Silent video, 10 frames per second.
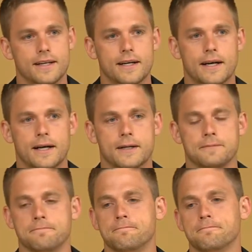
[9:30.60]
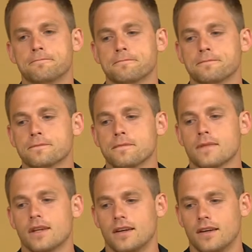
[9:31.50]
Um,
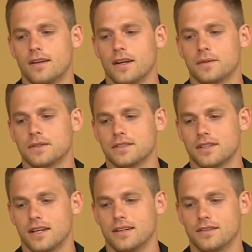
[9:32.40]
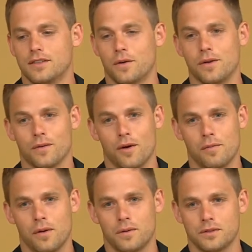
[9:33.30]
that was uh, Tony
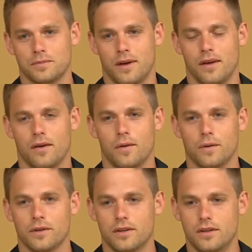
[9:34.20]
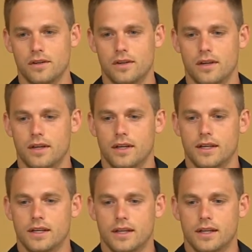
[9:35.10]
Romo was my holder,
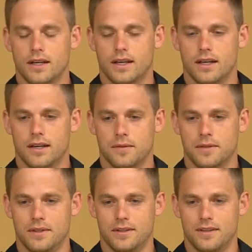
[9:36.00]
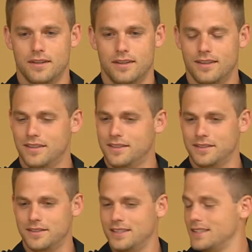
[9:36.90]
um, and
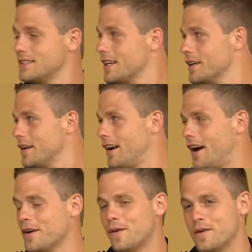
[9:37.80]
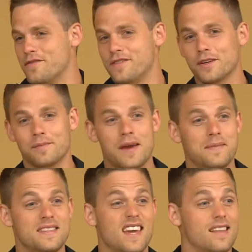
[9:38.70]
she's like I go on the field
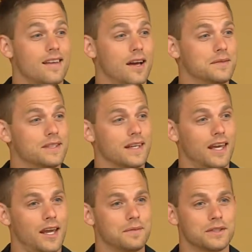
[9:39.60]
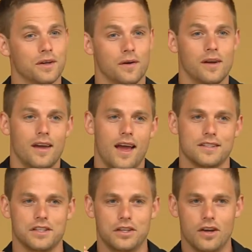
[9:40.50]
maybe ten times in a game. So
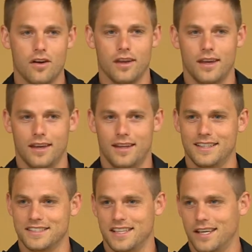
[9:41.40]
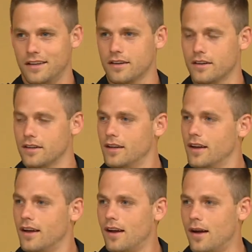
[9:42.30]
as a young kid, as a kicker,
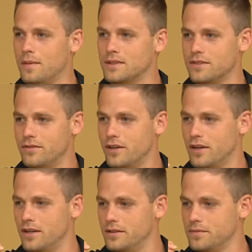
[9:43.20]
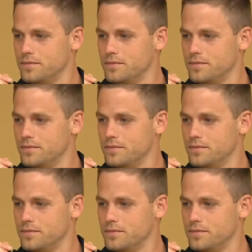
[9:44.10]
um, it's a very